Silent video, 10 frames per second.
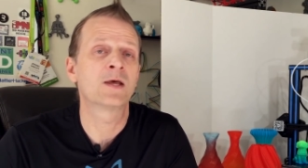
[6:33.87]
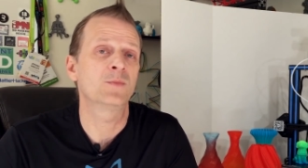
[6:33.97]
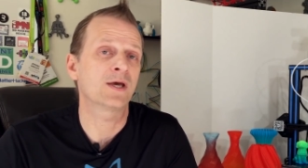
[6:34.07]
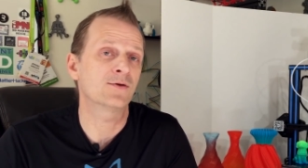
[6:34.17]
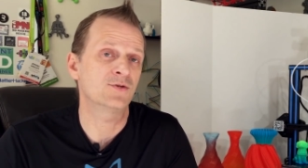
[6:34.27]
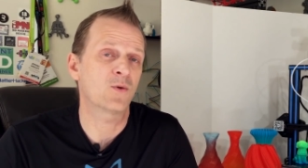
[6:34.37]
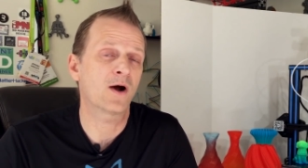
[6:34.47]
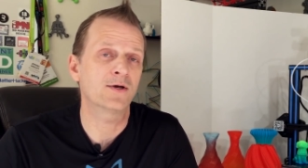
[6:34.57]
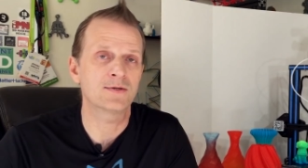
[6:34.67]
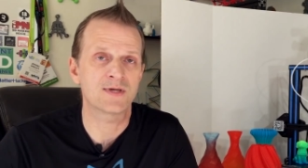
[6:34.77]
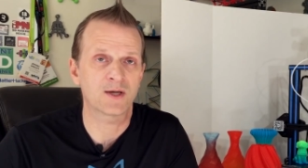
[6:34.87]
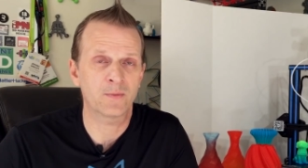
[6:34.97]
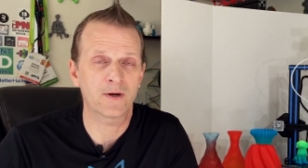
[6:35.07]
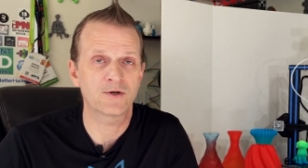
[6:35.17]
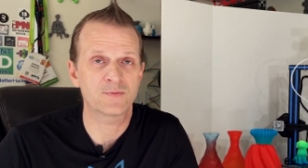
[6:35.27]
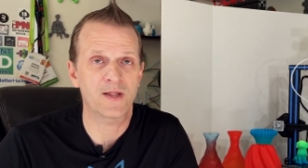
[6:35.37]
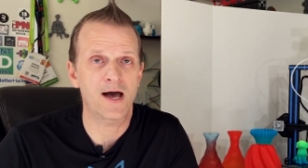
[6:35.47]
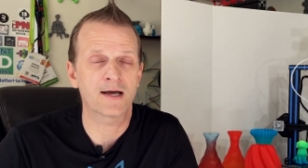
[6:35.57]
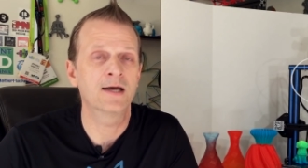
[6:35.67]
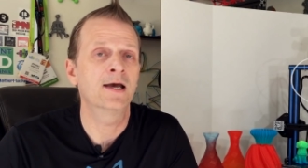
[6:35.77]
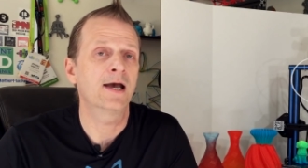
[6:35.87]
because you are using a purge block